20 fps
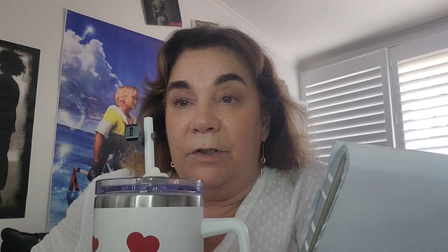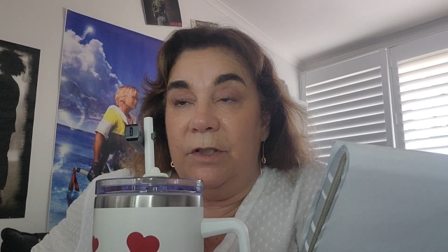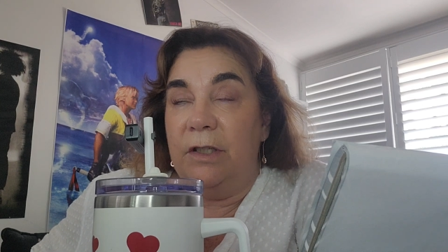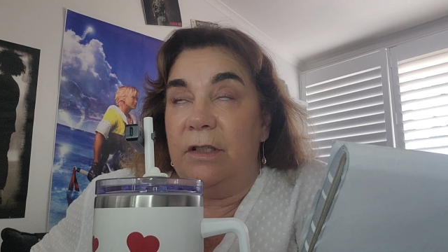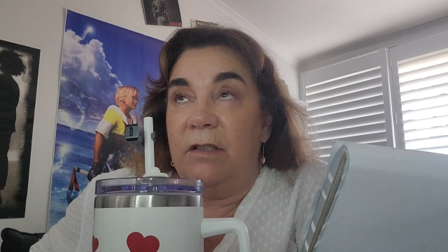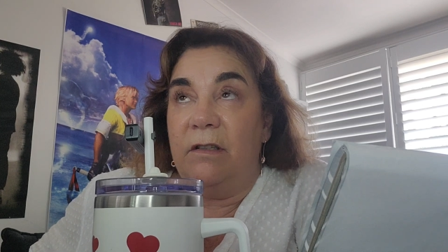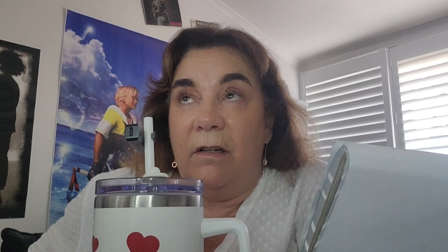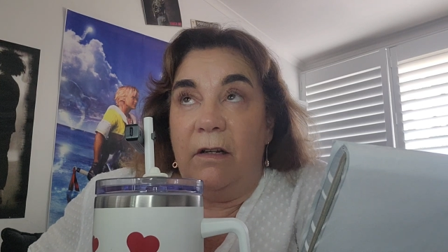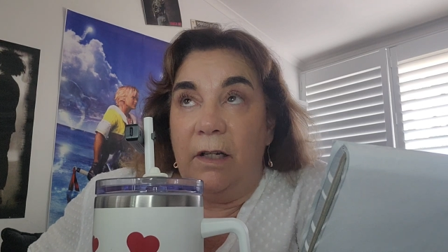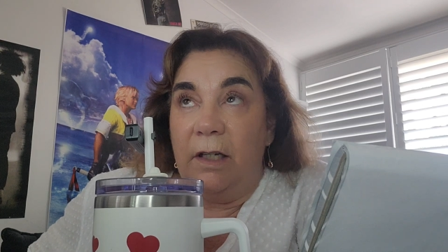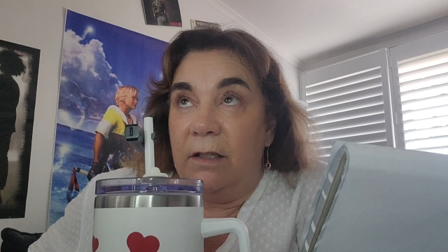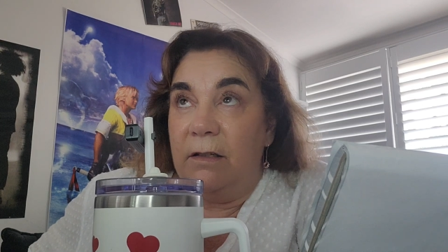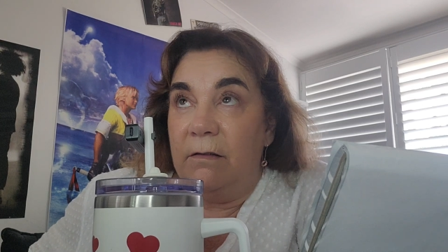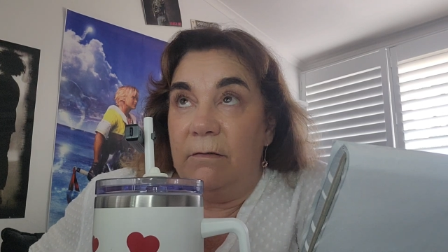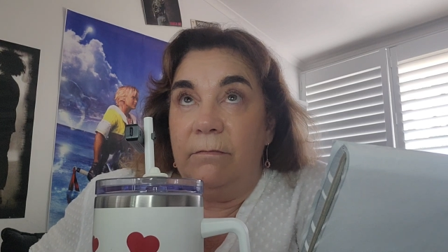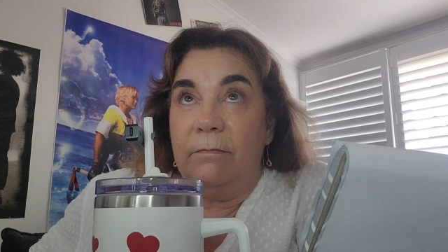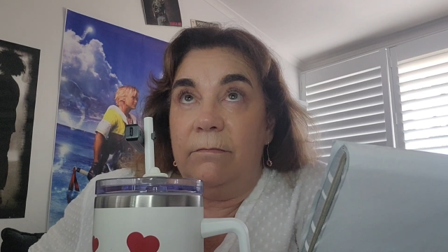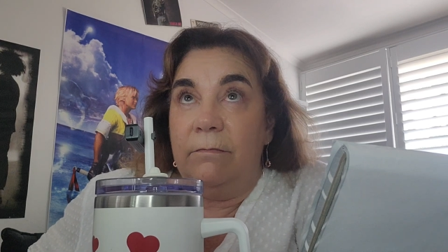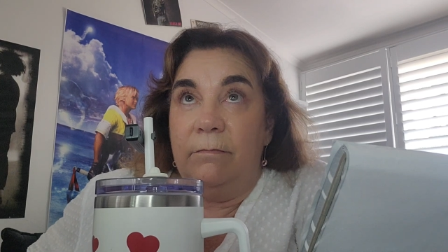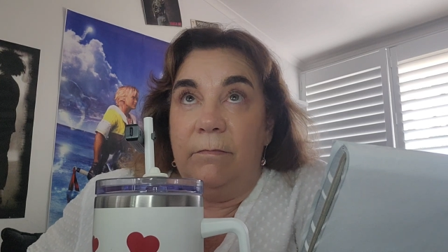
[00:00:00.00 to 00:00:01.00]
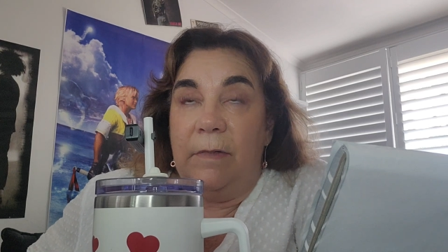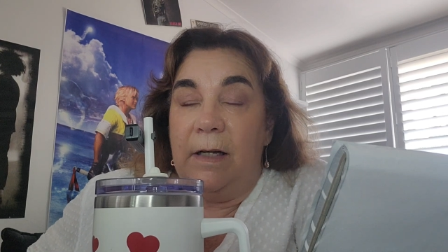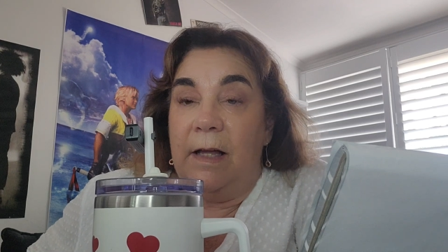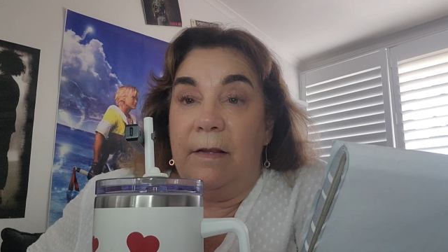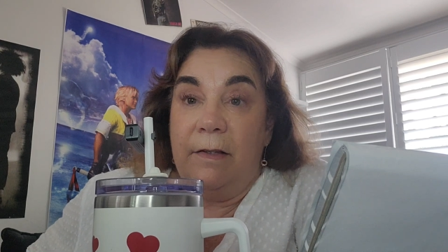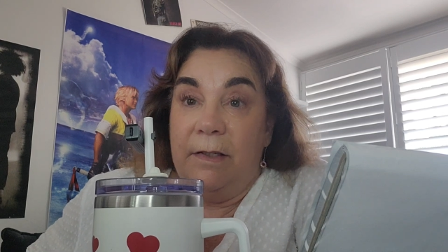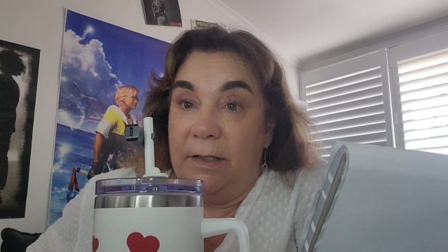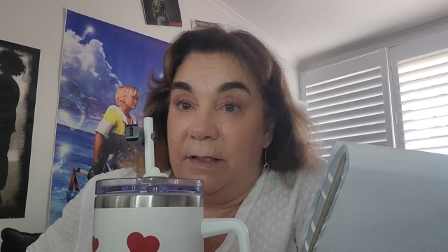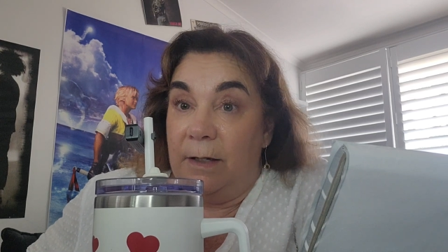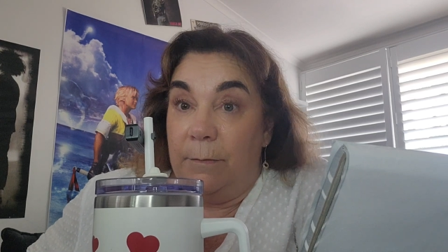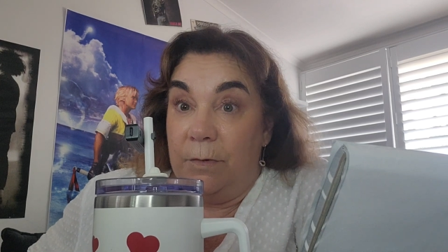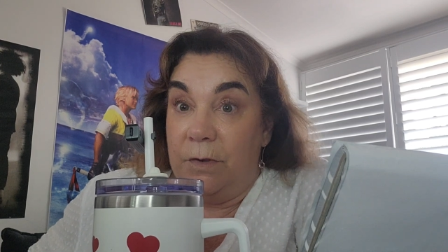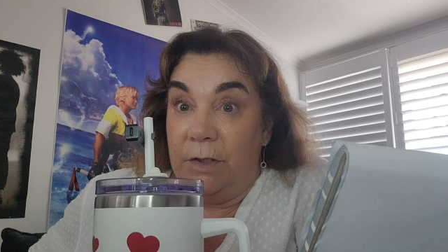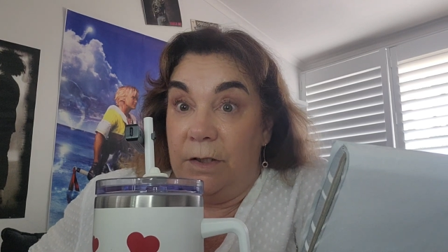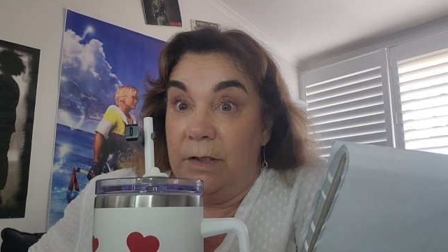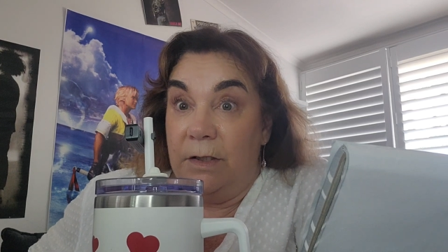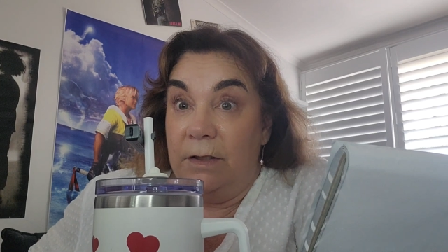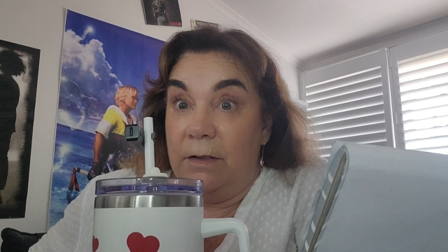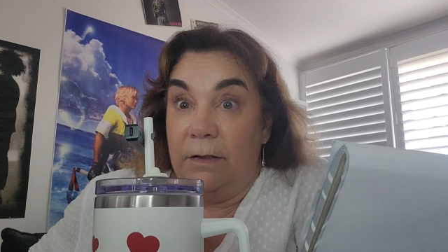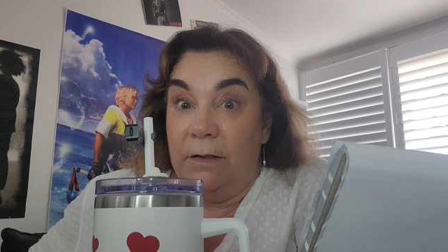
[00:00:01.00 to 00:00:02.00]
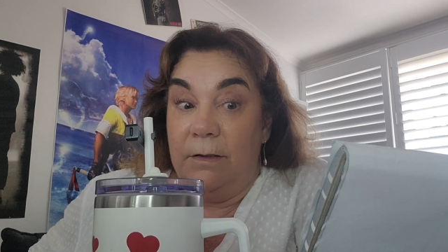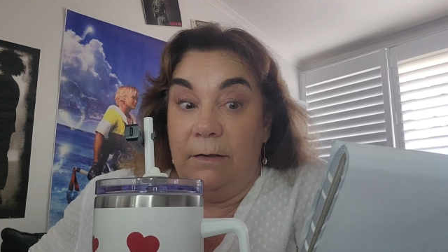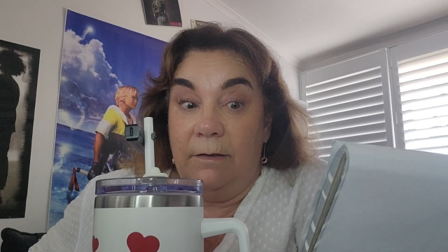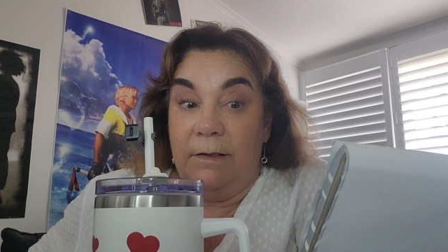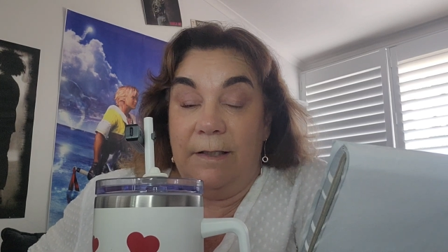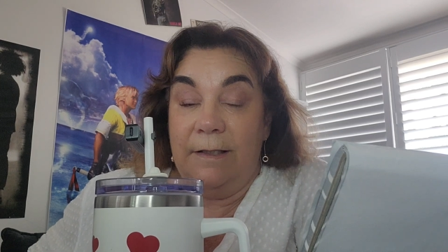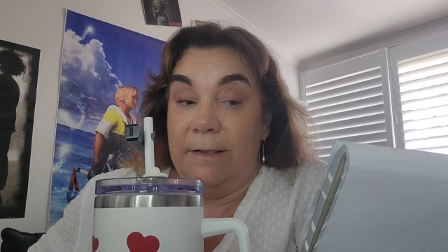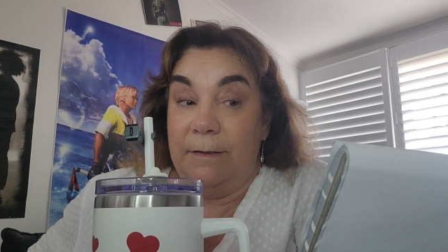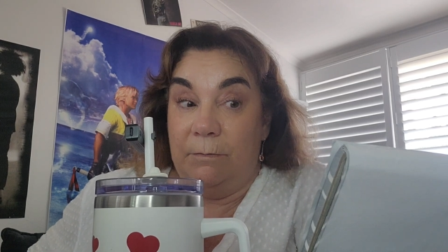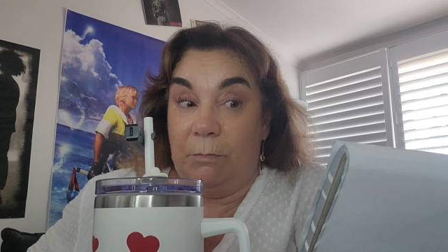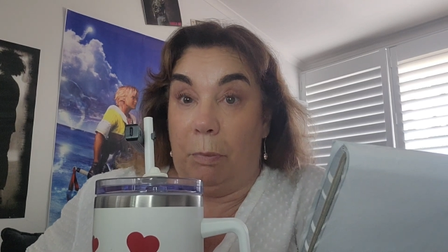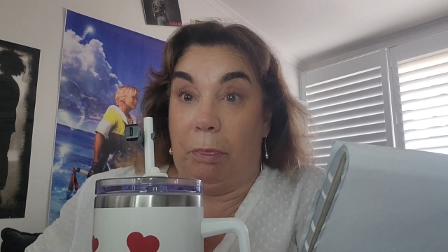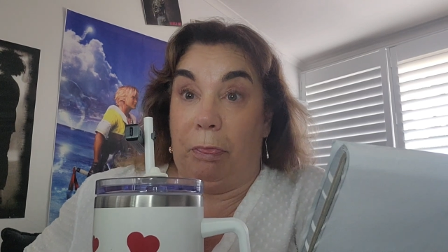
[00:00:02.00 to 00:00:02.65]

just like other substances.